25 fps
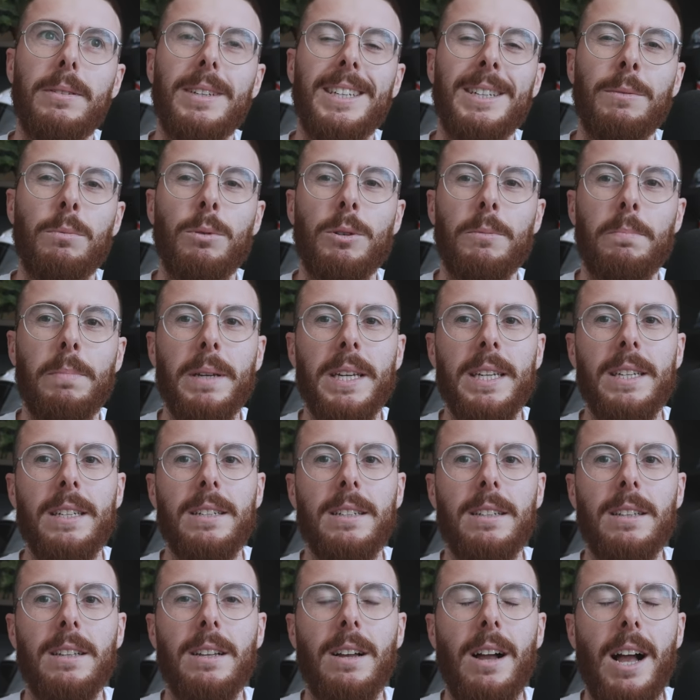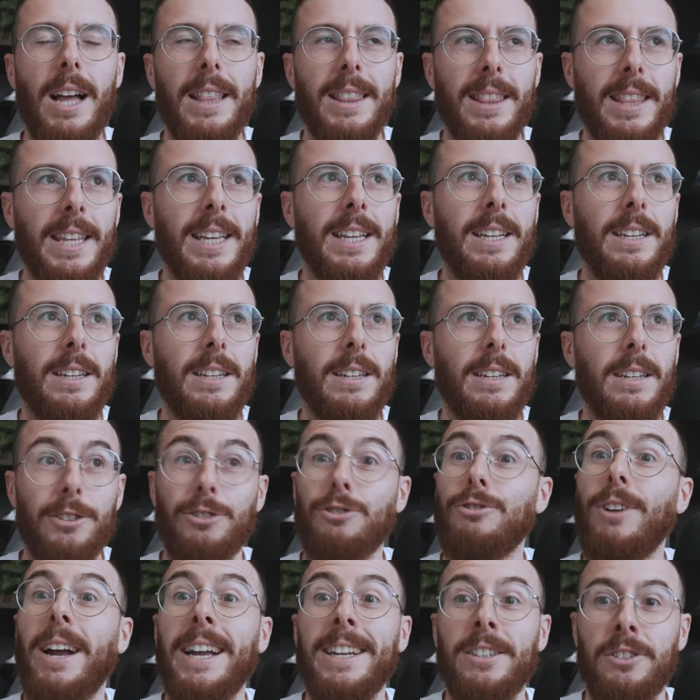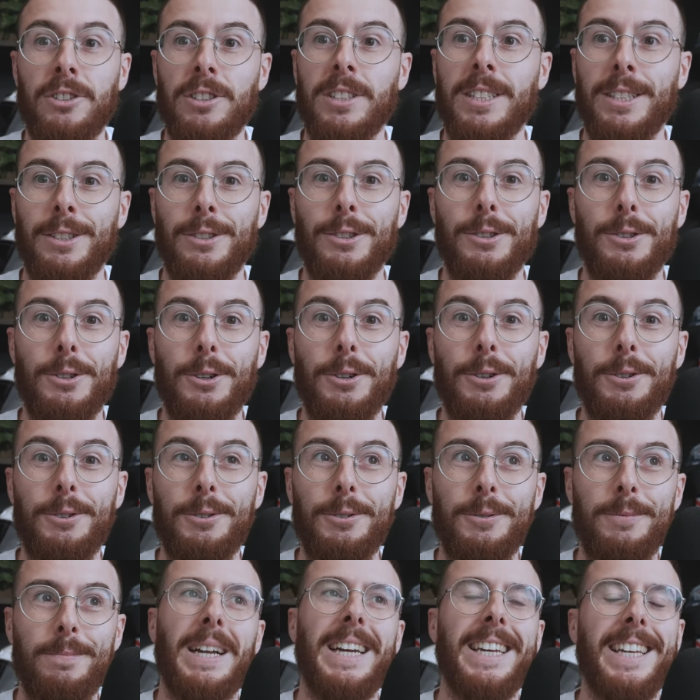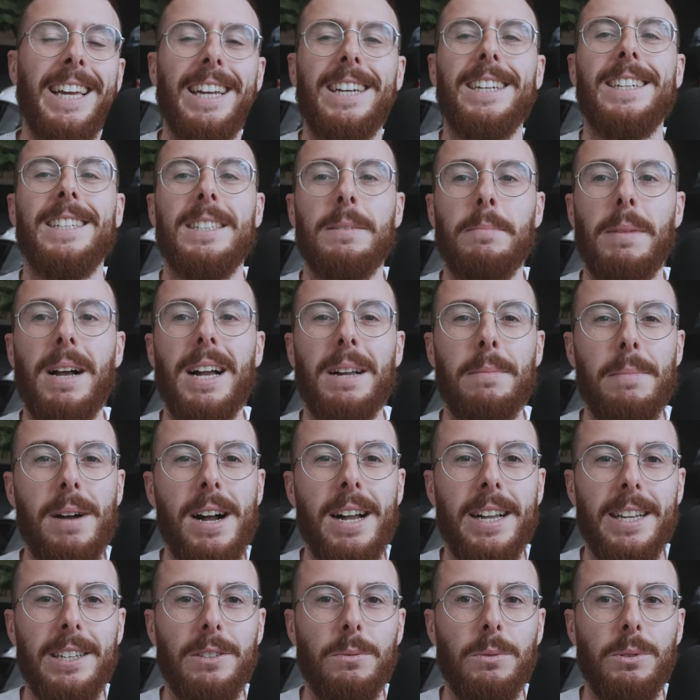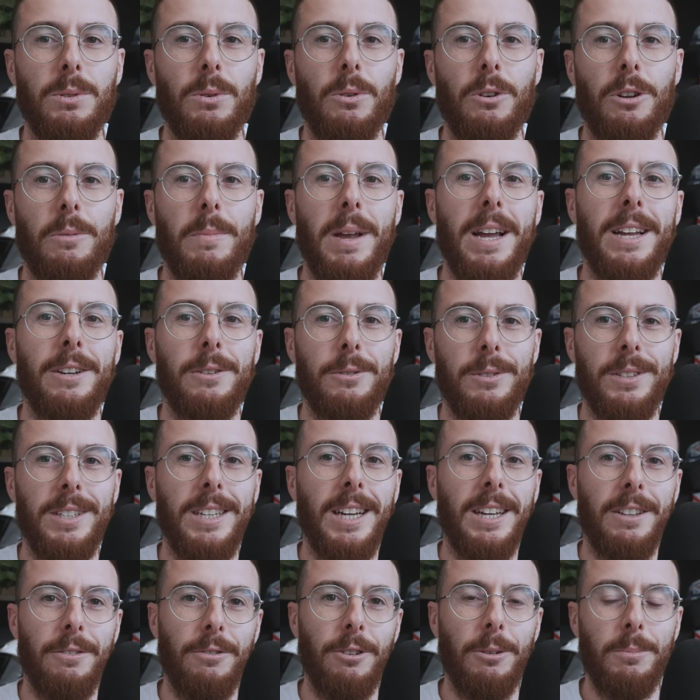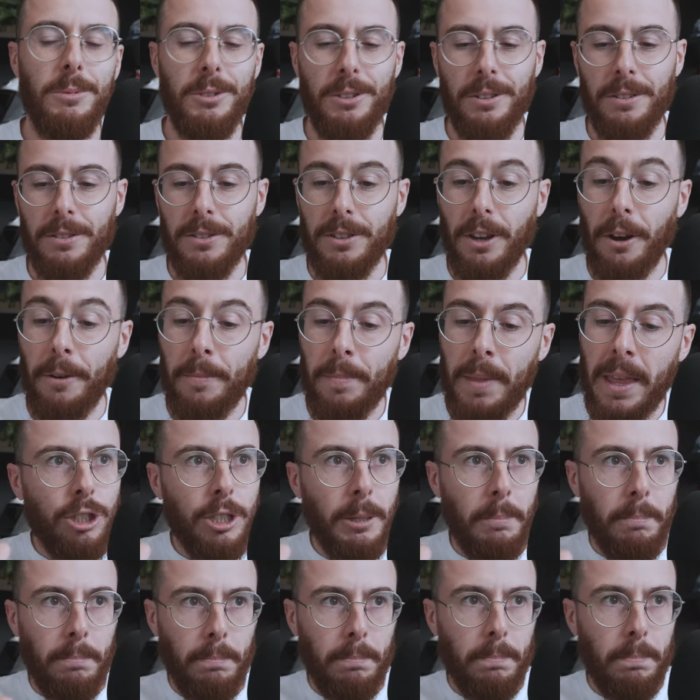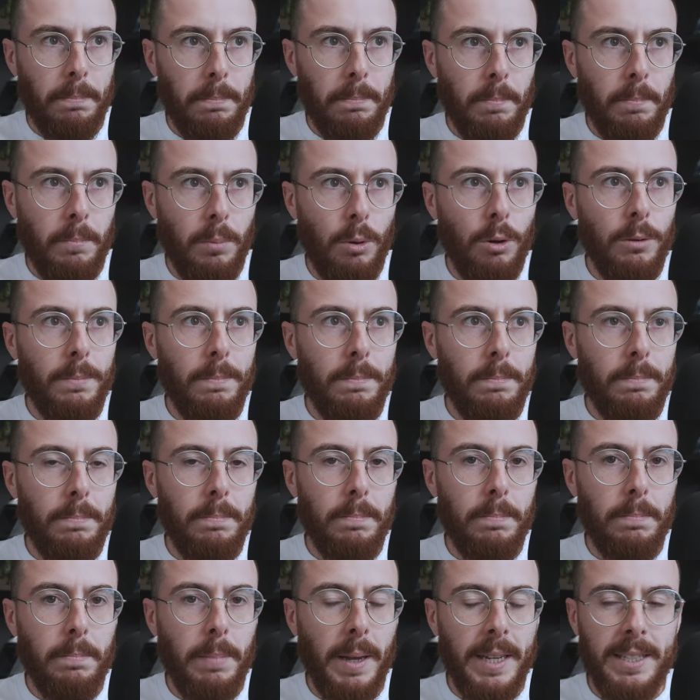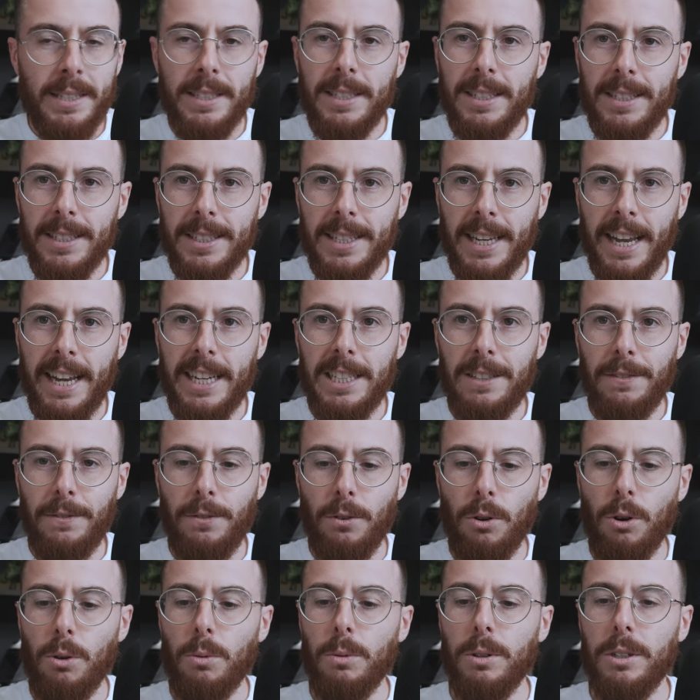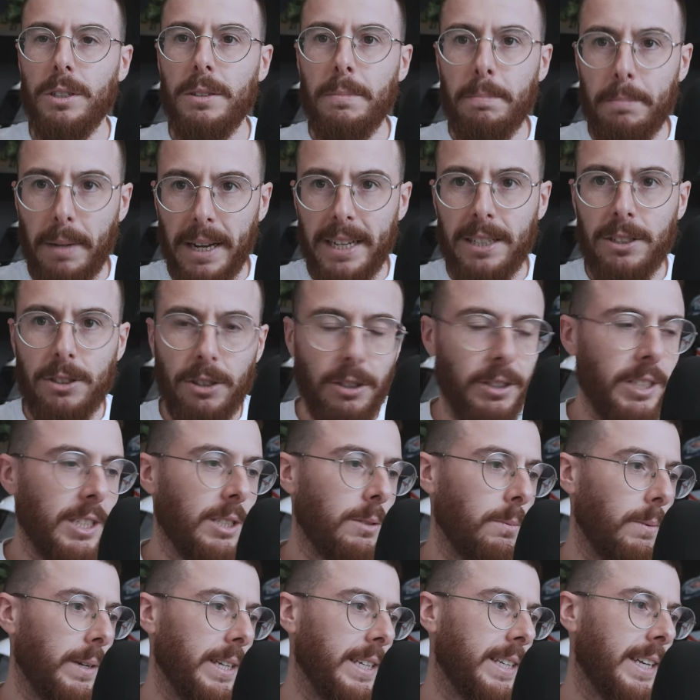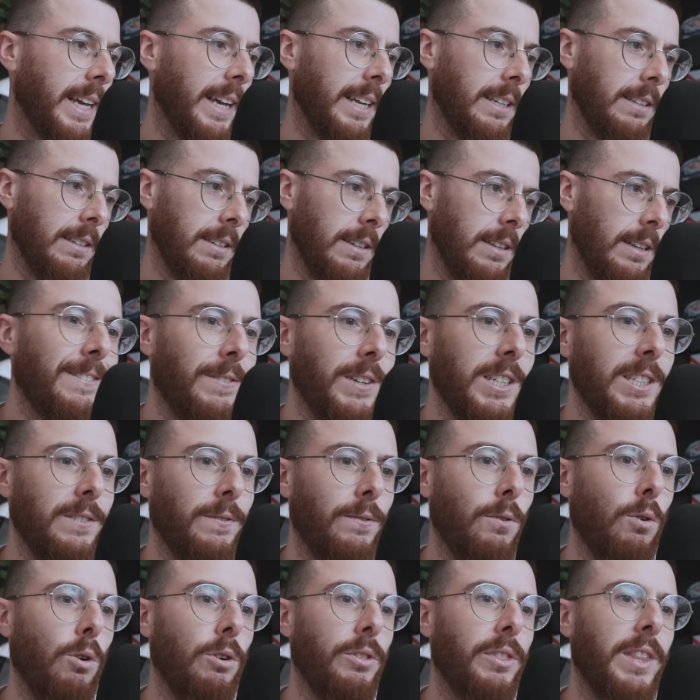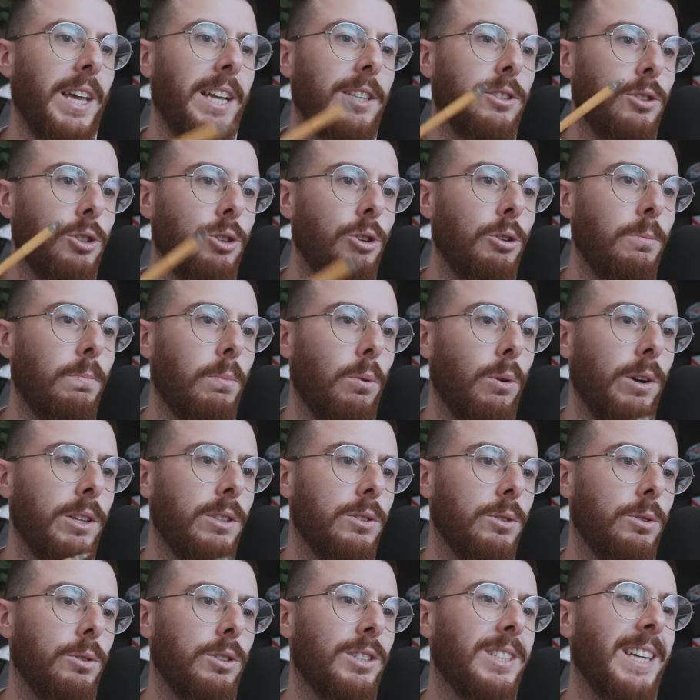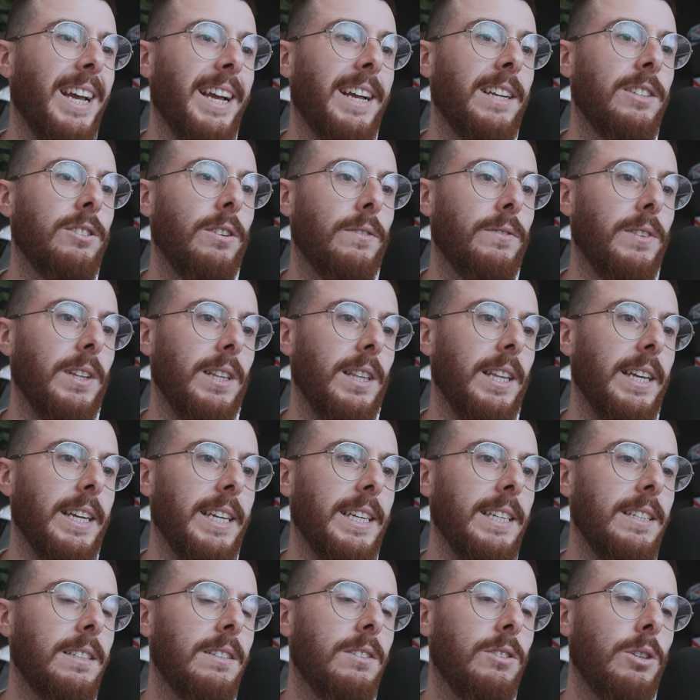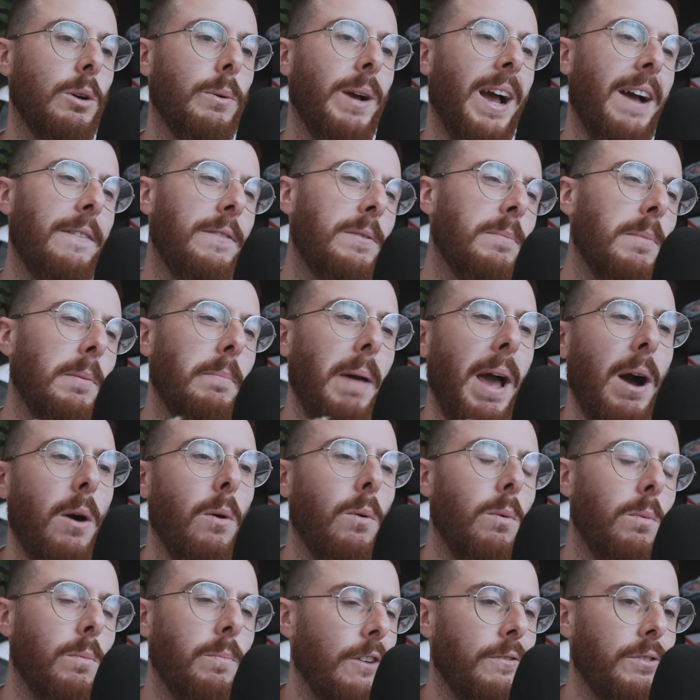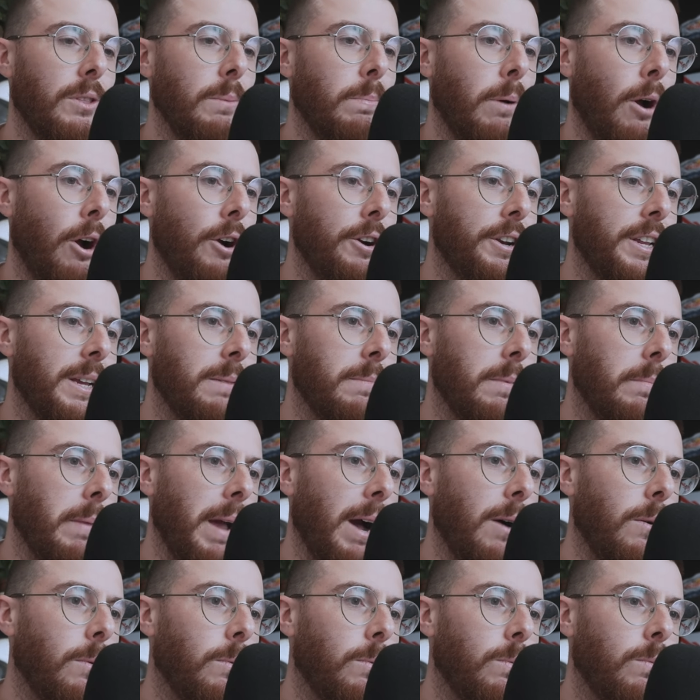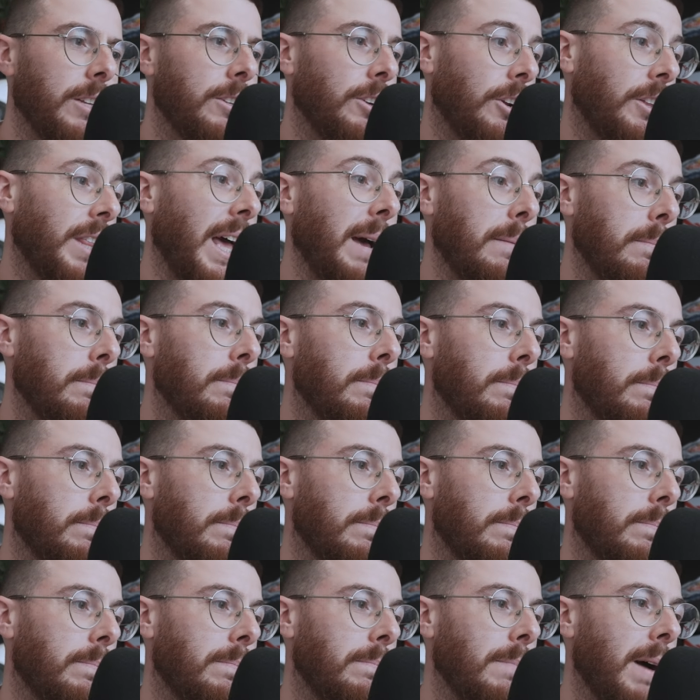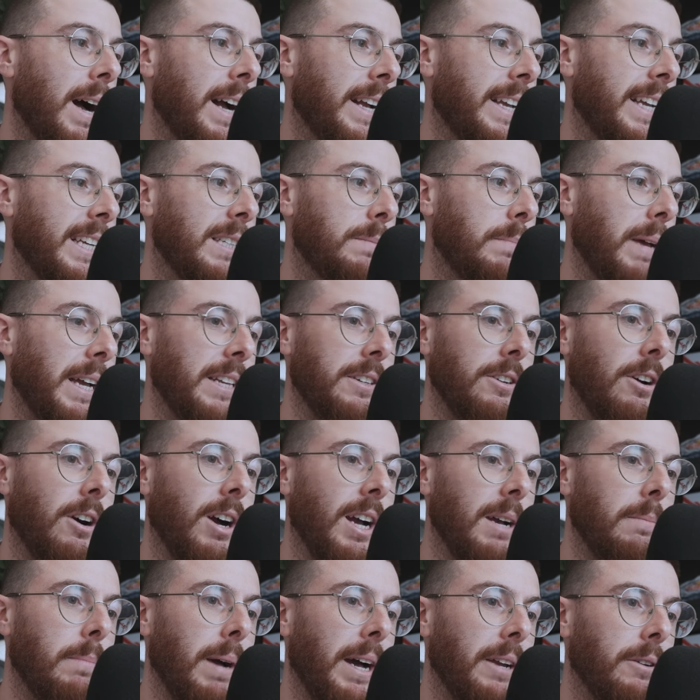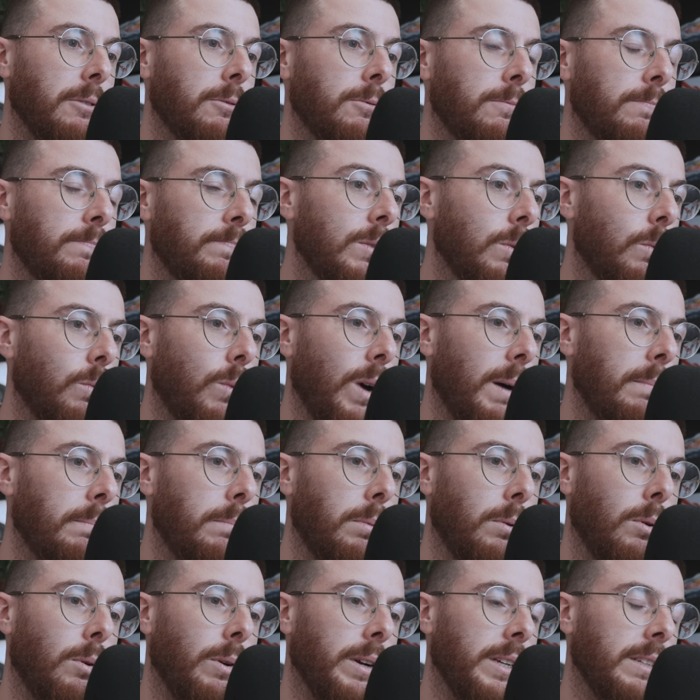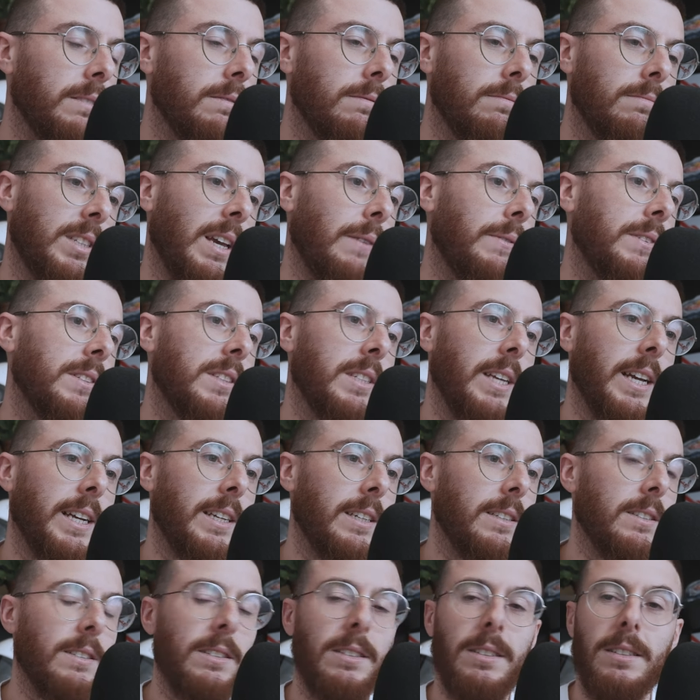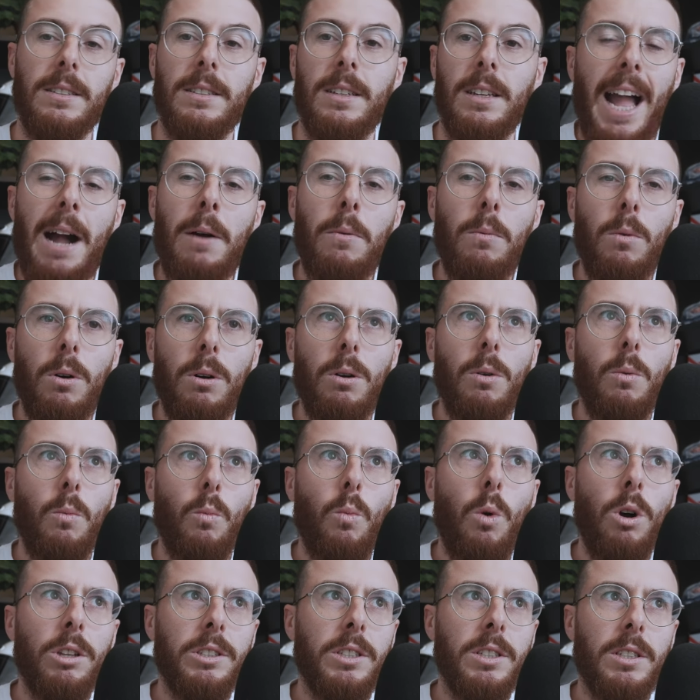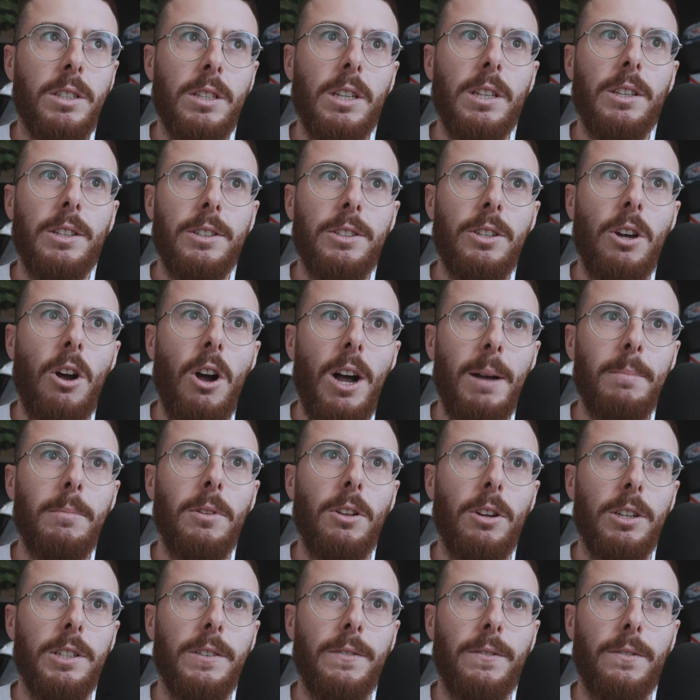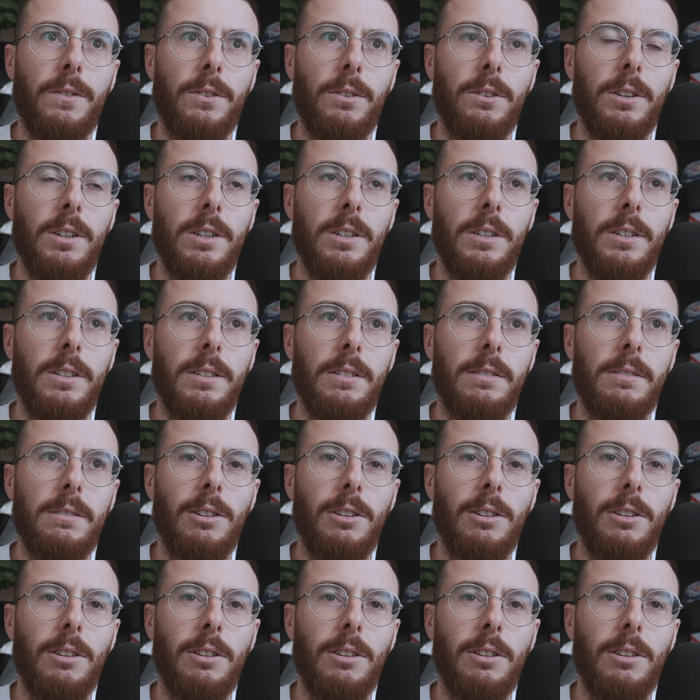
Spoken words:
It would be, I think, a strange thing to do. But again, it is Marc Márquez we're talking about. Who's the other option? So to put Bestia's case forward based on this weekend, he's finished fourth there, 2.2 seconds off the lead. So we have him about off the podium, about, you know, that Márquez Bagnaia battle, 1.7 seconds. What's the time loss for a